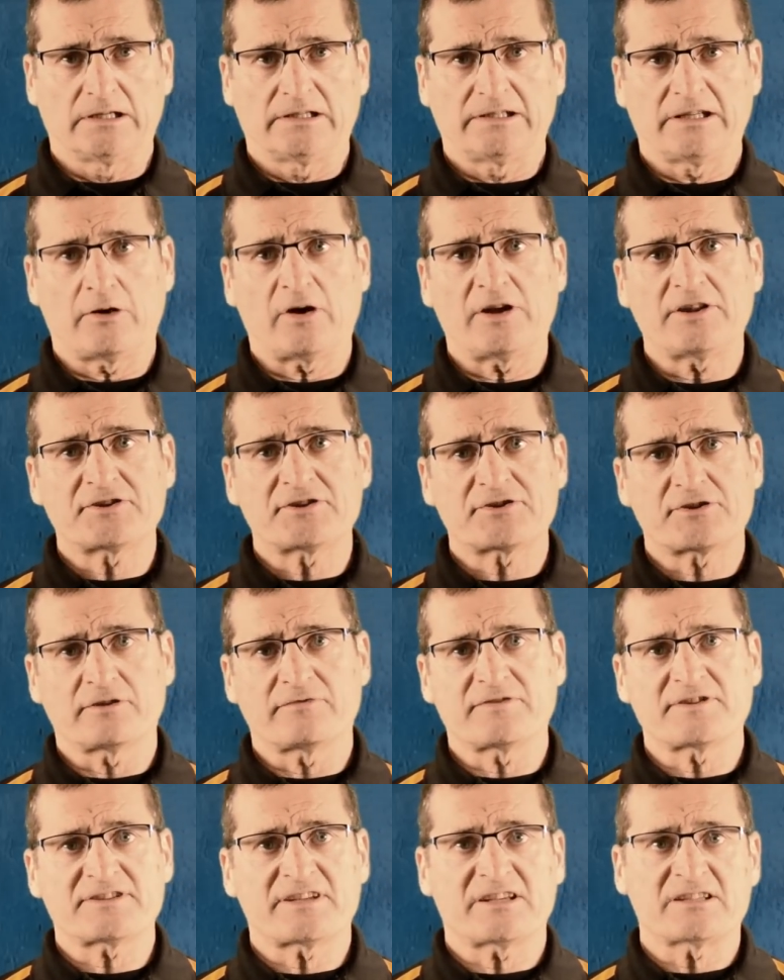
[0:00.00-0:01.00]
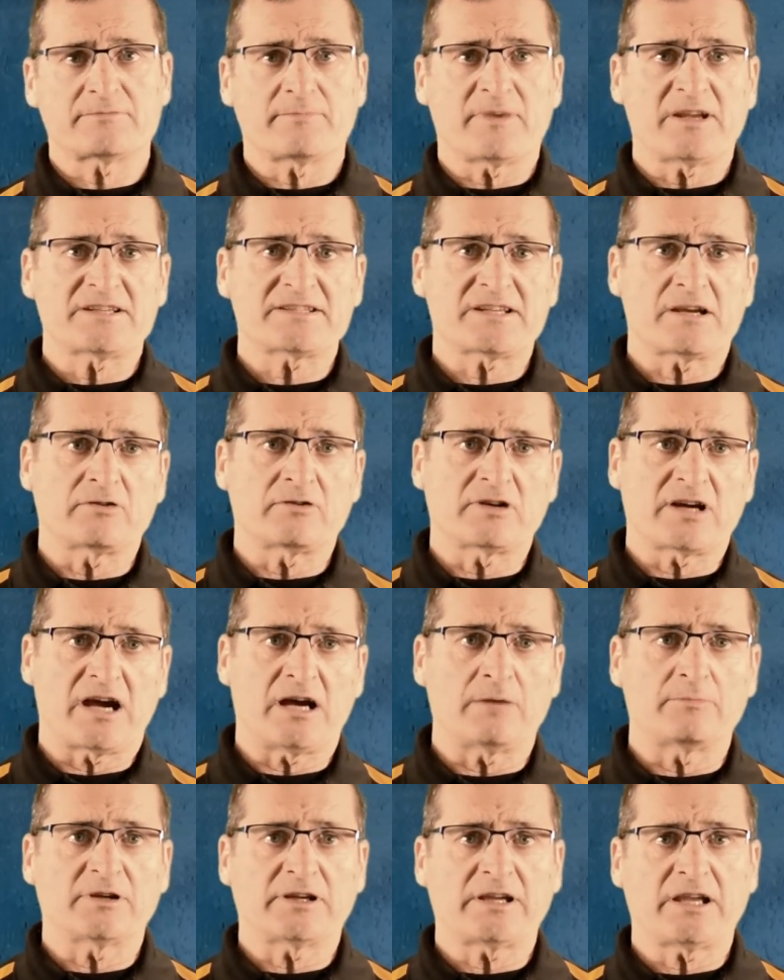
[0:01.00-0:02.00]
Now, on the surface, this may sound
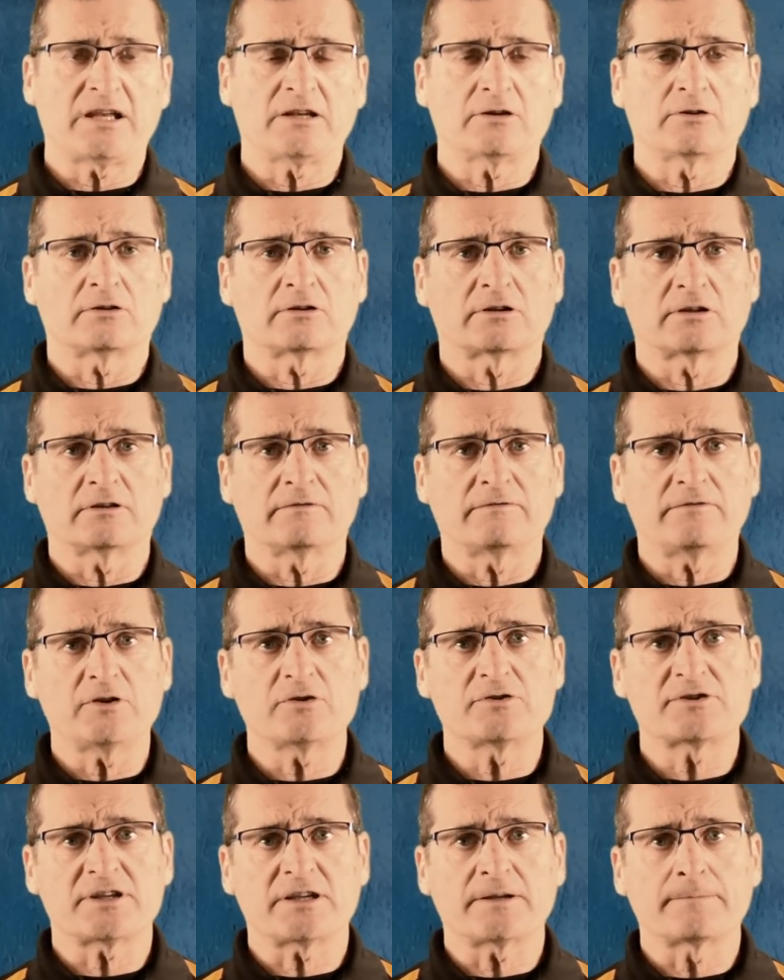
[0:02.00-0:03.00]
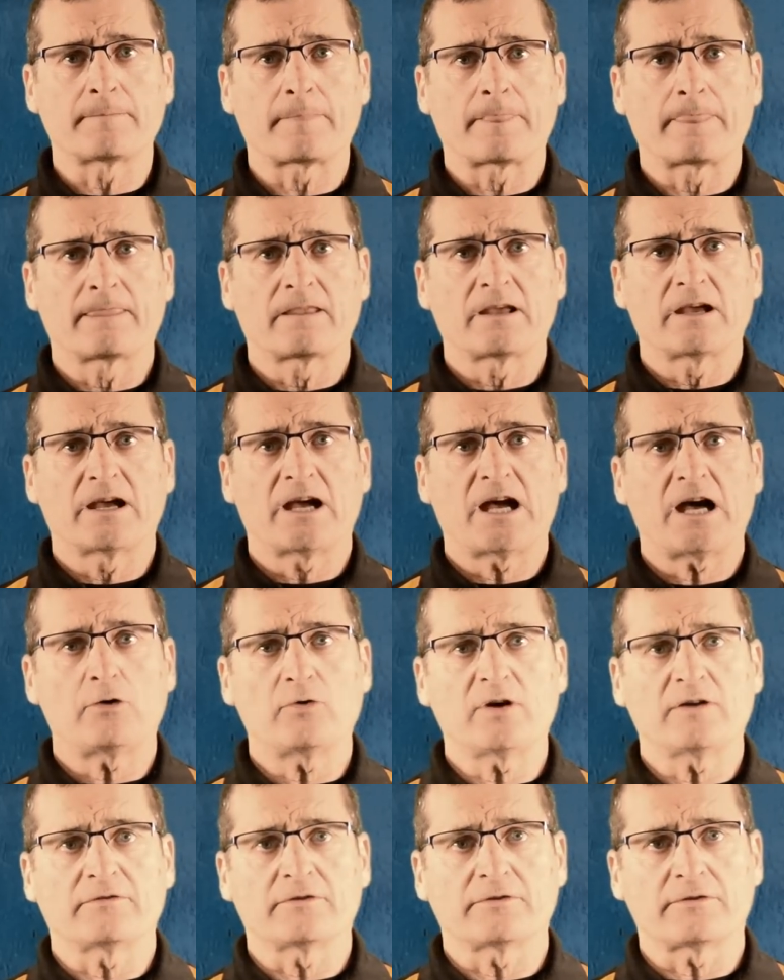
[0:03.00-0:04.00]
complicated or confusing.
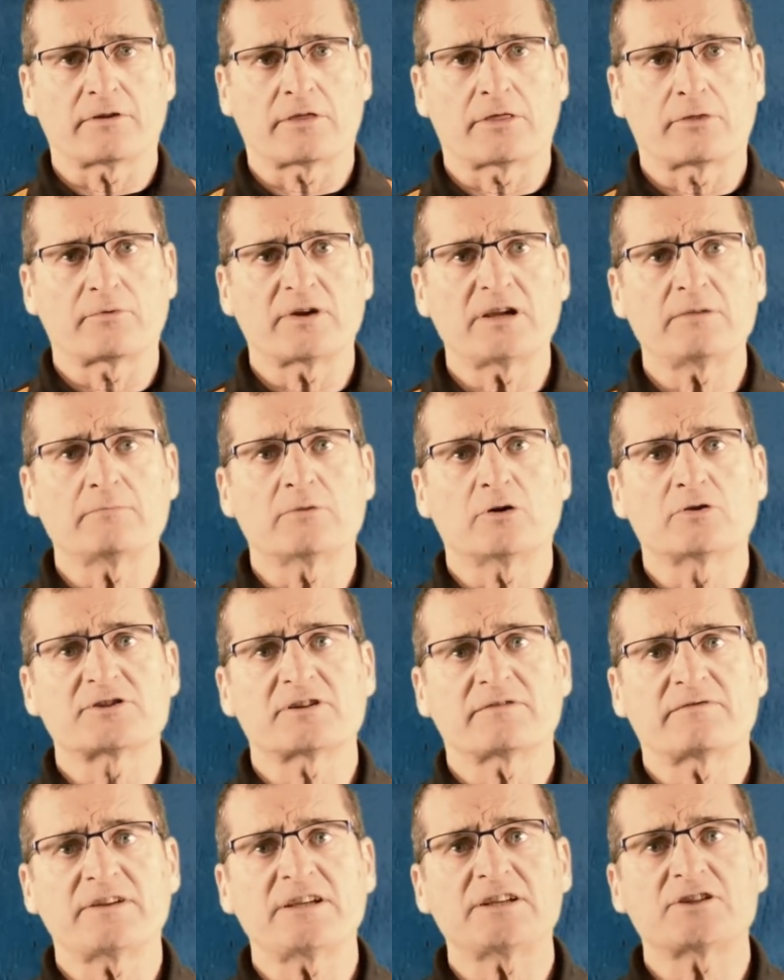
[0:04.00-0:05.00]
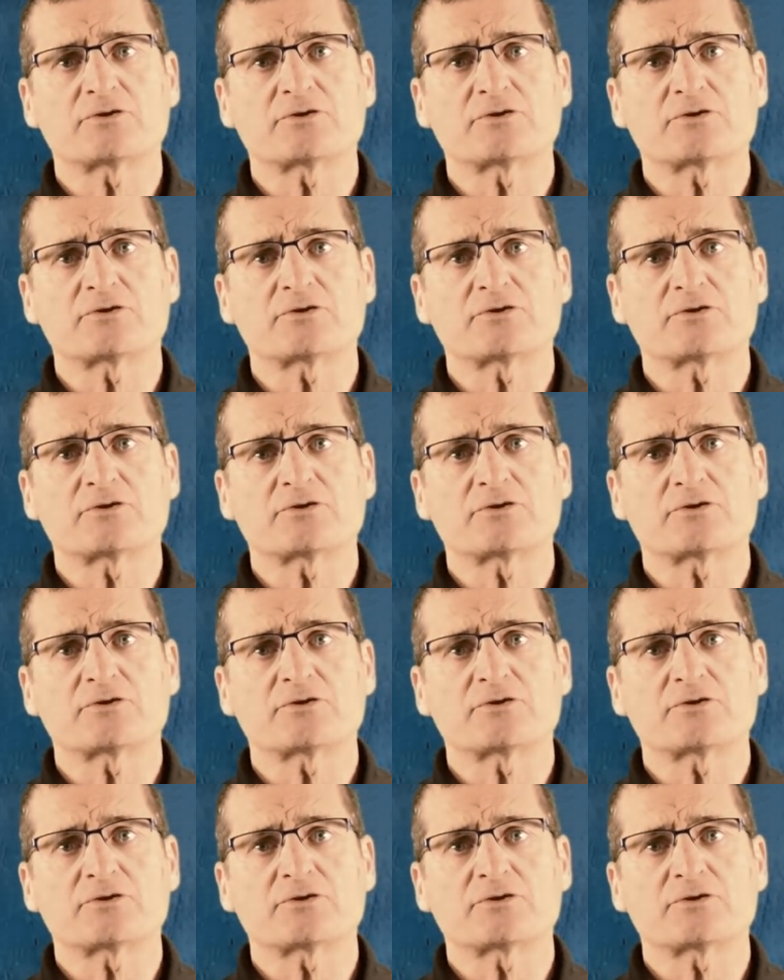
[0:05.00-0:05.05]
However, the three modes of heat